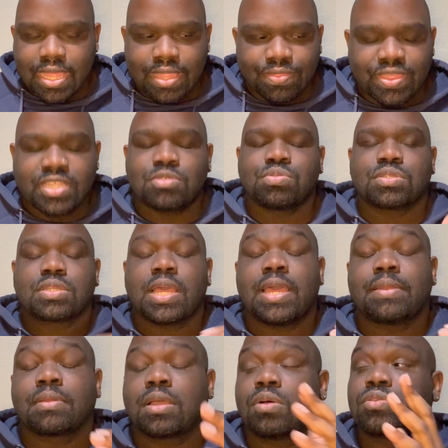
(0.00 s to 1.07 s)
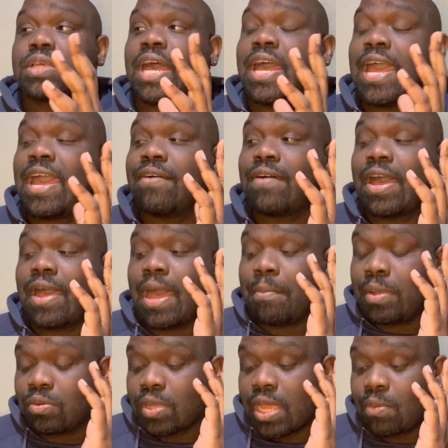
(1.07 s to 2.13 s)
this was, and go, I have, I,
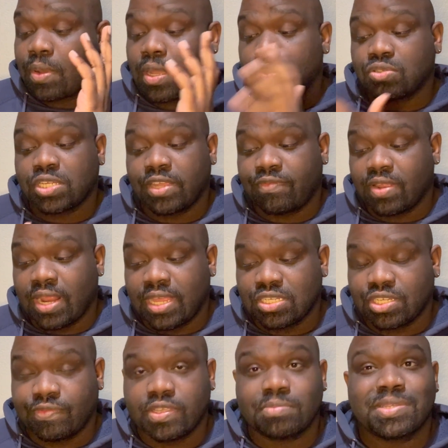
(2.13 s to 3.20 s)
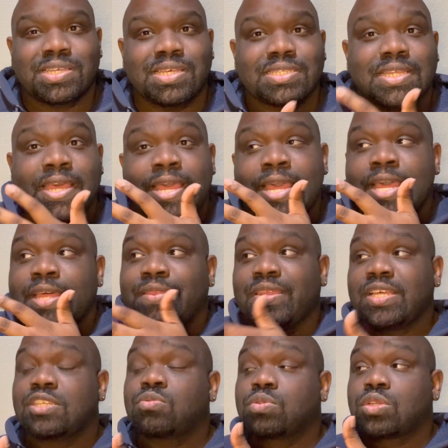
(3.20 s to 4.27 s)
am okay with Gocha feeling how she feels because
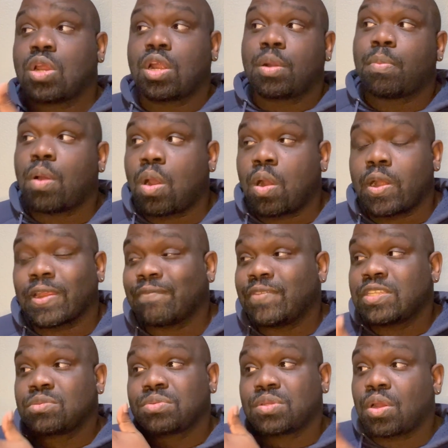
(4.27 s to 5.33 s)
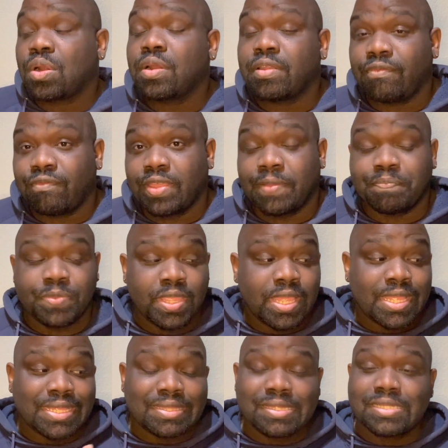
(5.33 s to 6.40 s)
this was her party. This was her event.
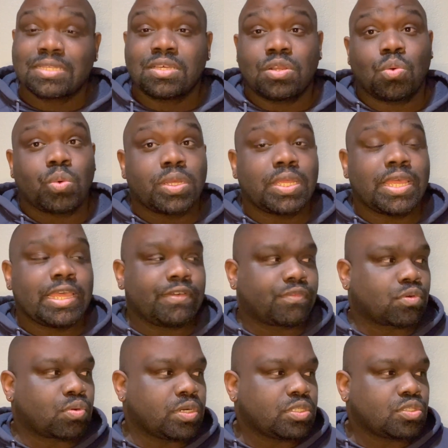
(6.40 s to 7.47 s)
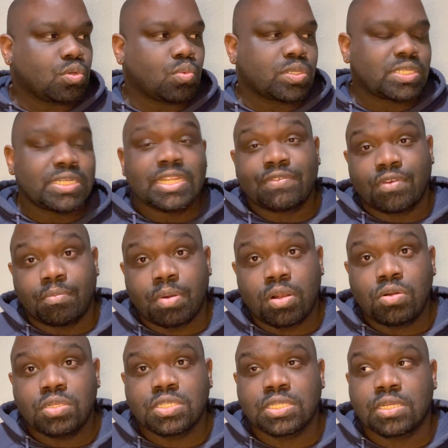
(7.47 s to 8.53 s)
This could have if Crystal was a different
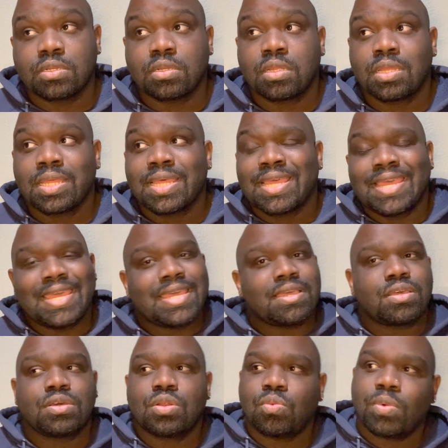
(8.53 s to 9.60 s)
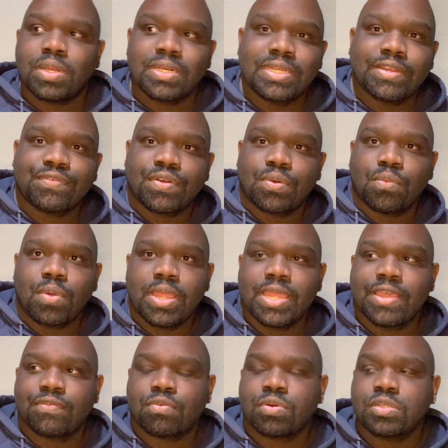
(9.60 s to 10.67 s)
person, it could have went a different way.
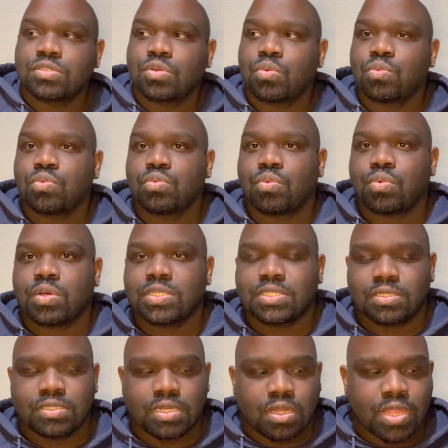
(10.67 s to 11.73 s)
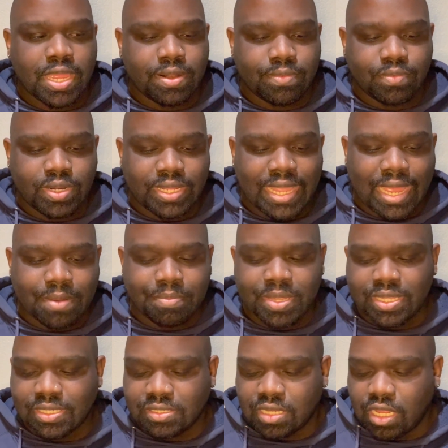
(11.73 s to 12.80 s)
If Crystal was, you know, had really gotten
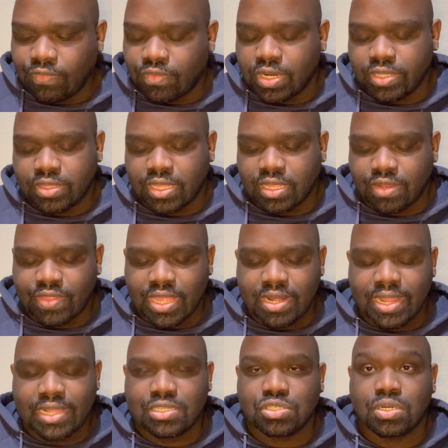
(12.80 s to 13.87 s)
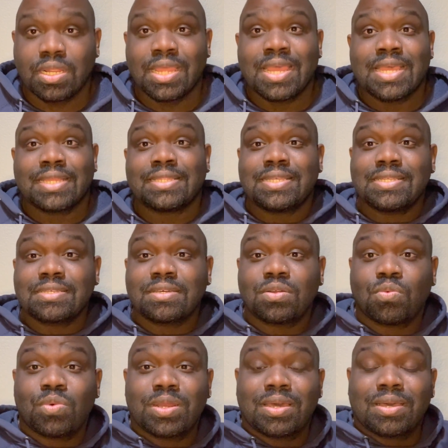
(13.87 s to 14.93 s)
pissed off or anything of that nature, this could
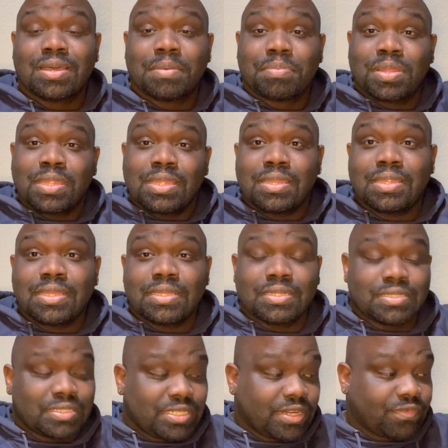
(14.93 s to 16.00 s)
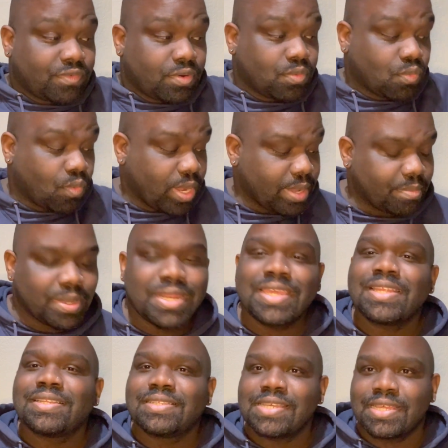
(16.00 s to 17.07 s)
have went a completely different way, but
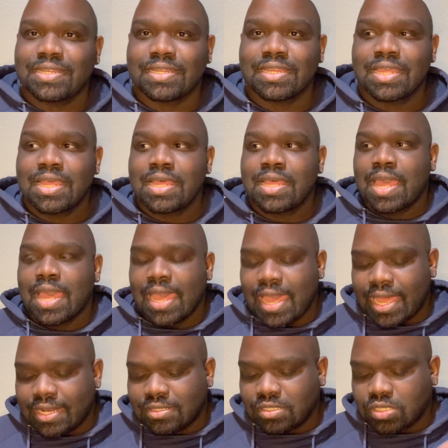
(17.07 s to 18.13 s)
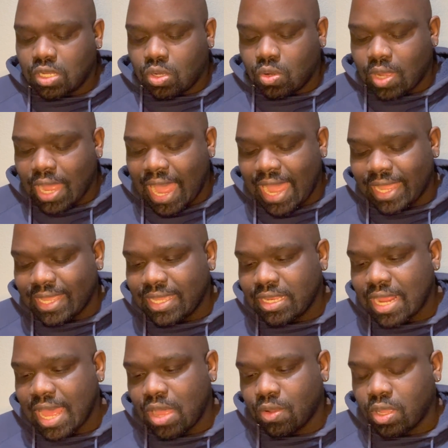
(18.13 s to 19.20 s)
it didn't. And so I
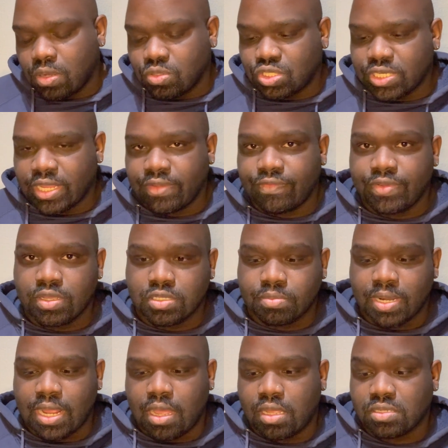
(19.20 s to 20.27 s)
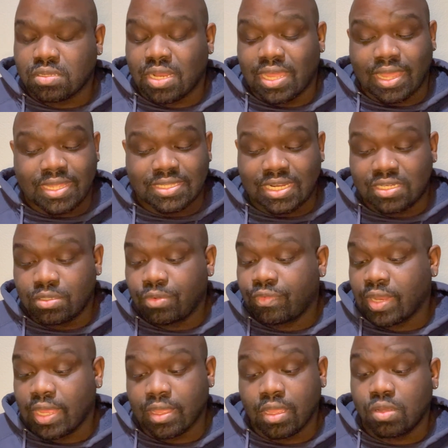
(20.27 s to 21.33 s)
get how Gocha feels, but I also, like I said, I do
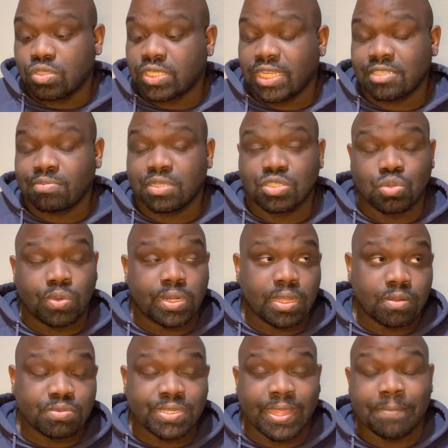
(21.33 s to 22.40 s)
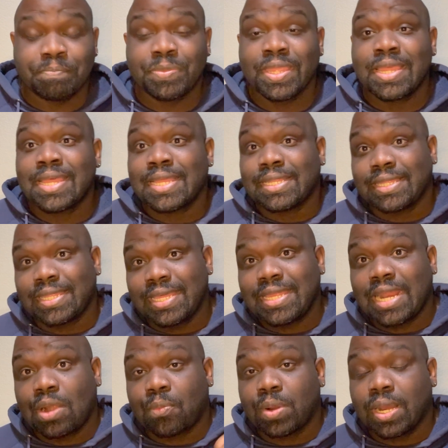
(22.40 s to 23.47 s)
feel like Gocha has been 20 on 10. Then
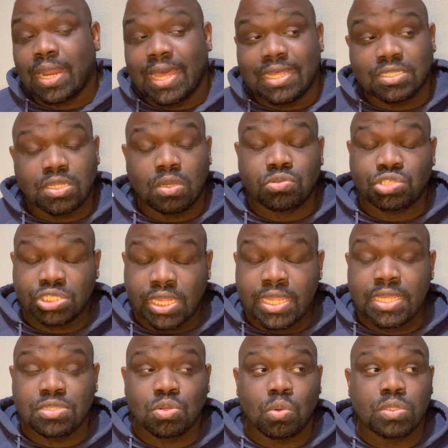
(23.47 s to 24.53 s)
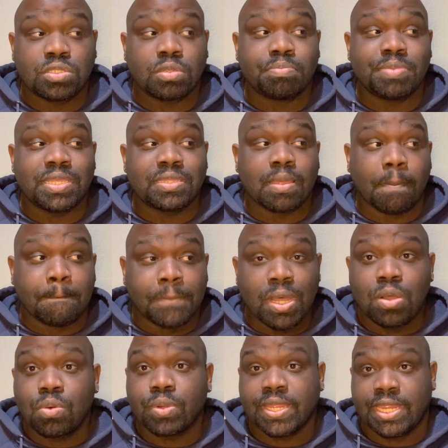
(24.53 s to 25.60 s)
I realized Gocha is going to be the
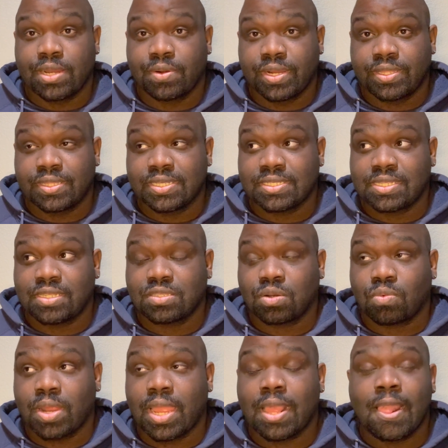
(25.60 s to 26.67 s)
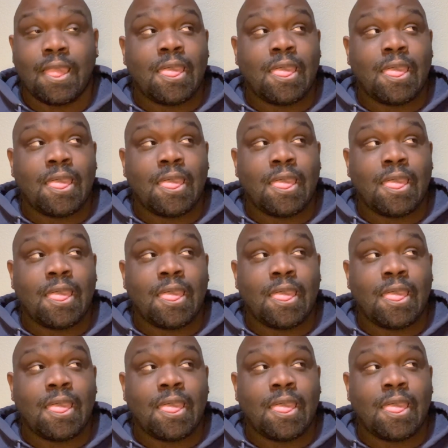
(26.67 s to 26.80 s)
bone carrier this season, right?